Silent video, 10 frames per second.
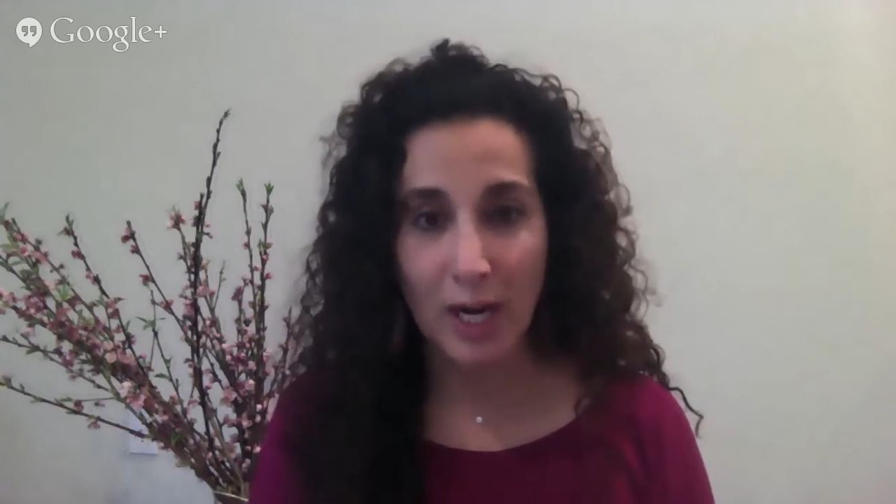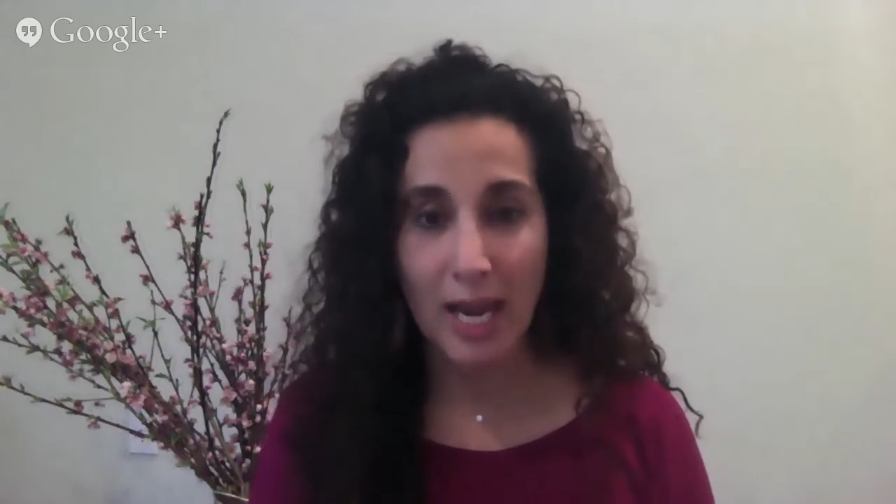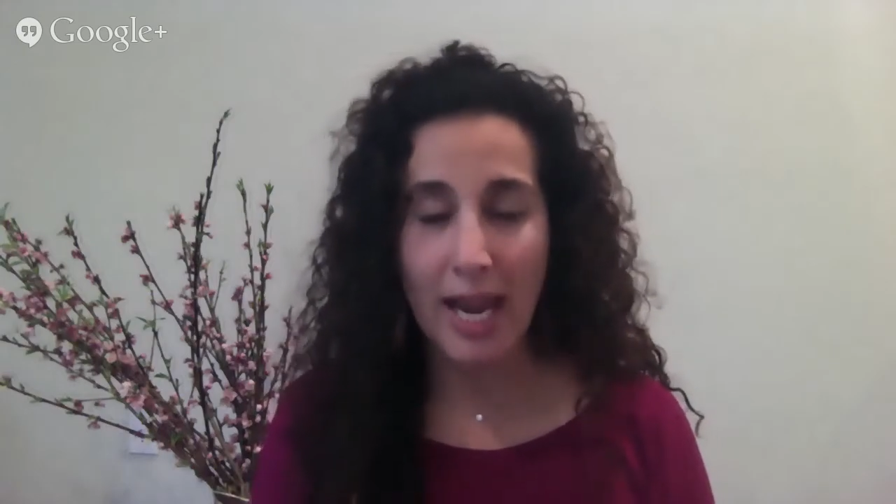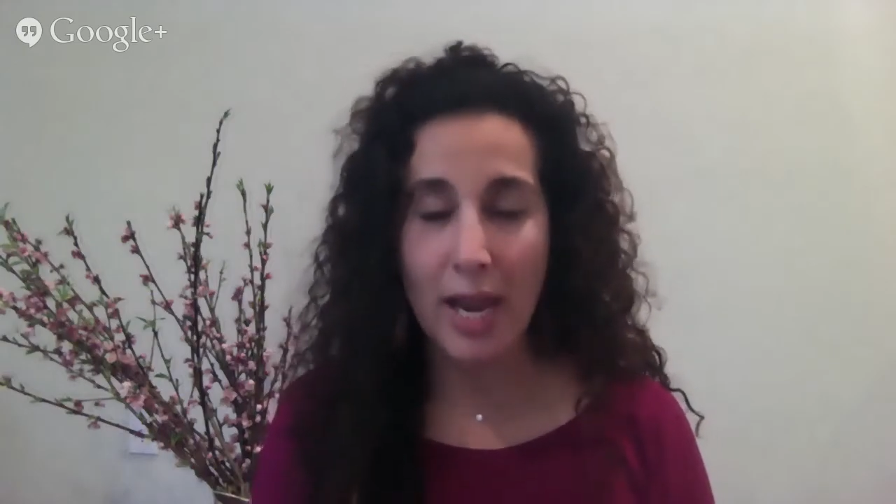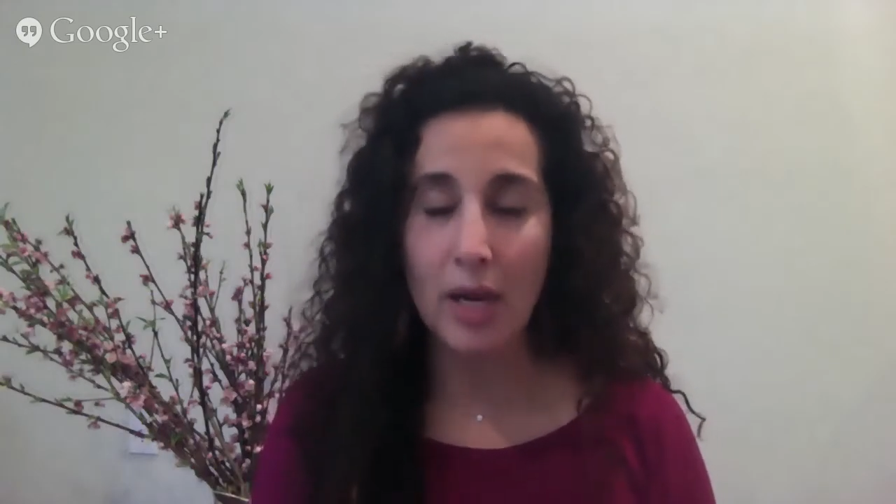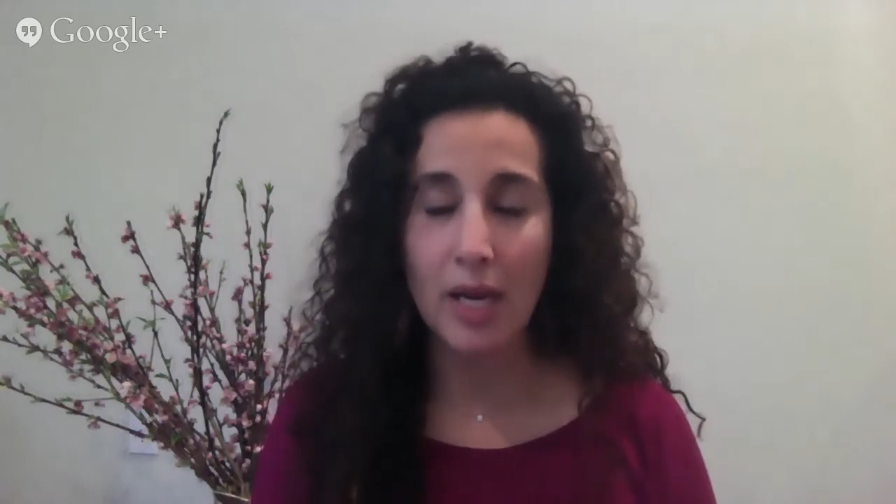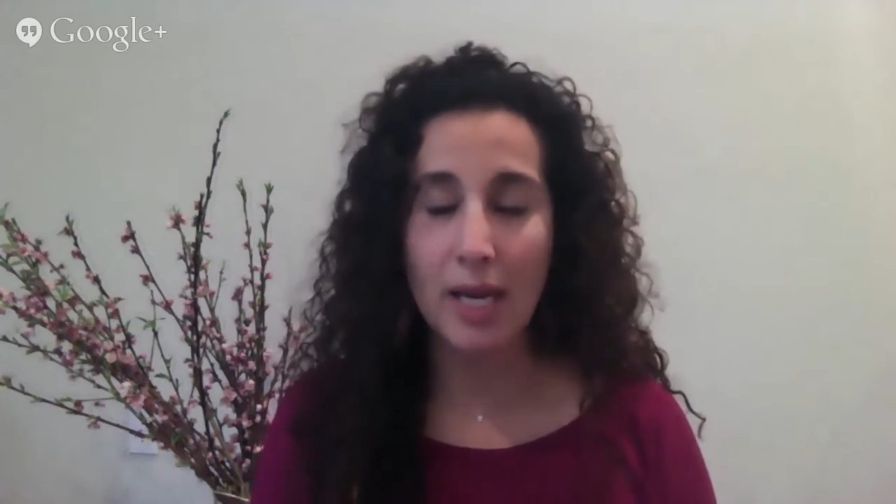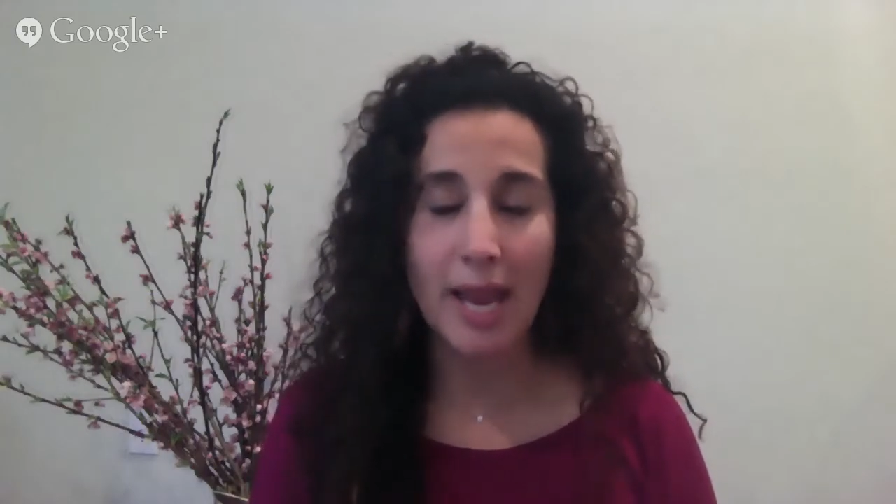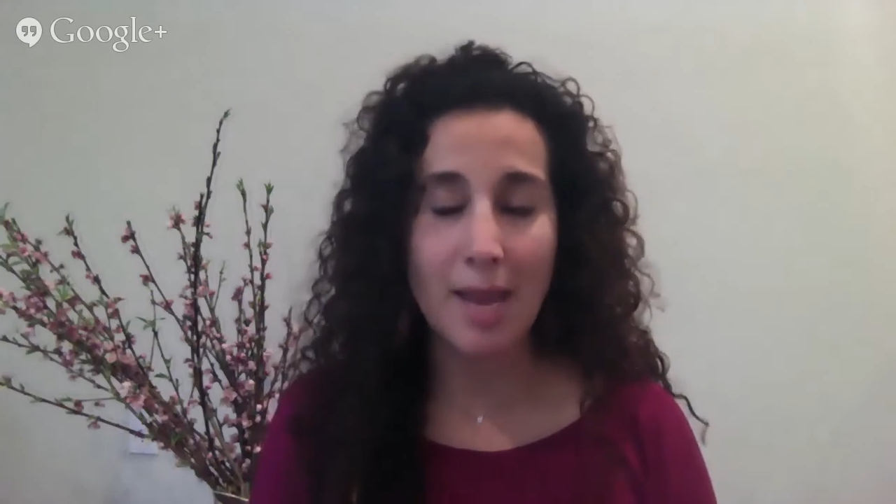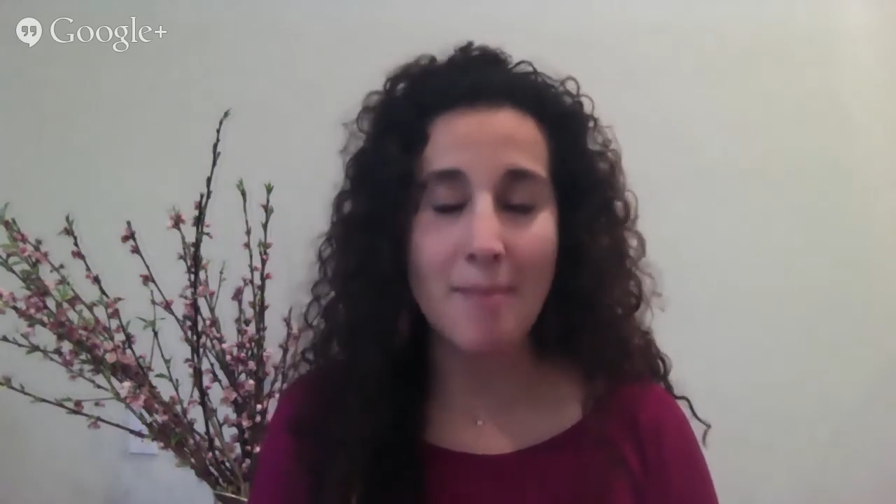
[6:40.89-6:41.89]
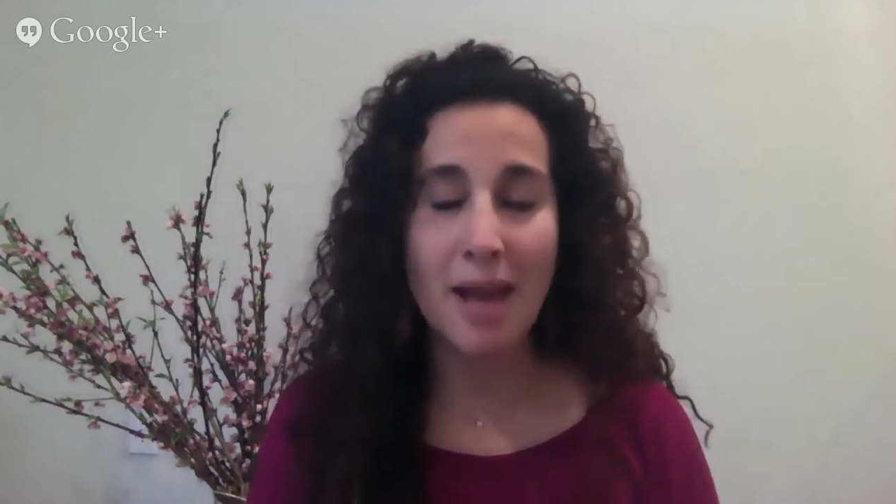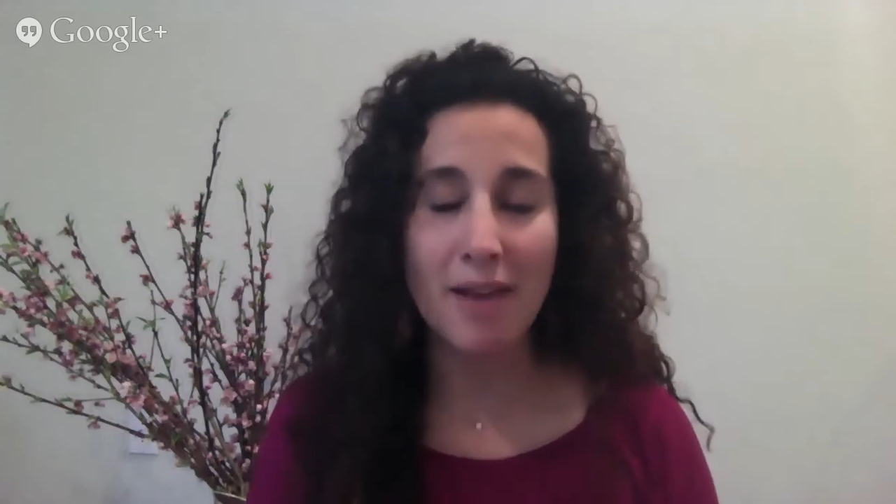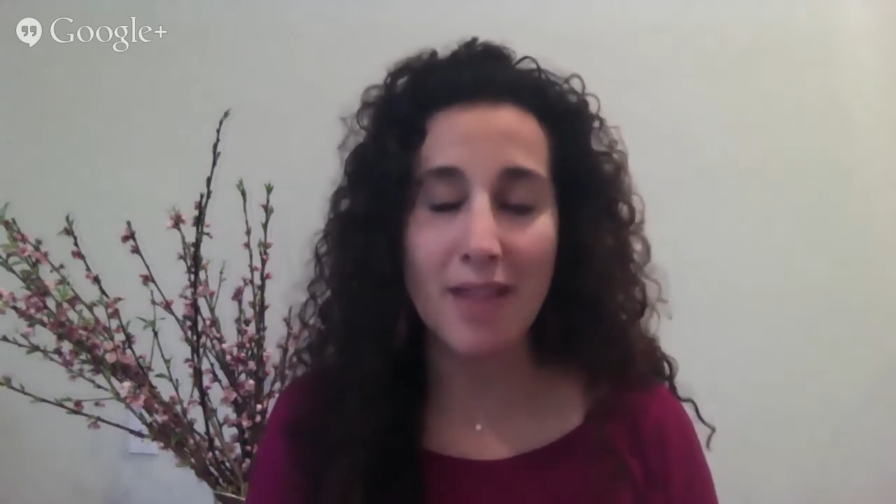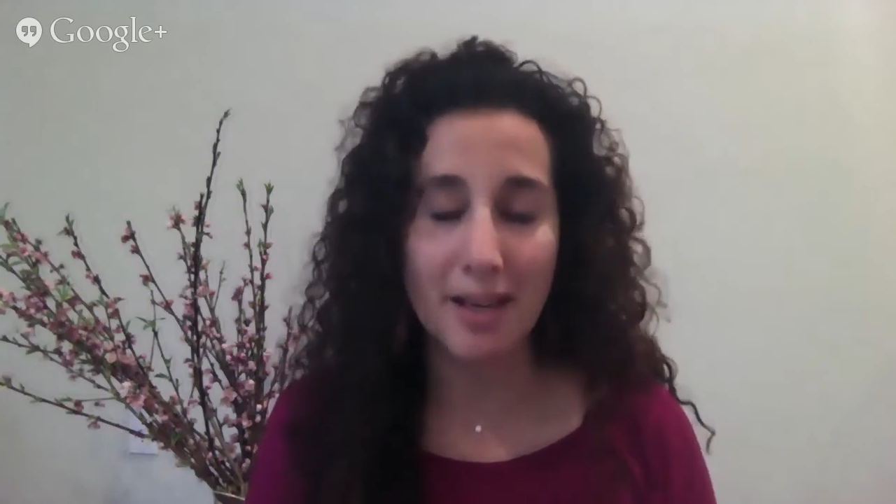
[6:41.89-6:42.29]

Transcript: and I came out of that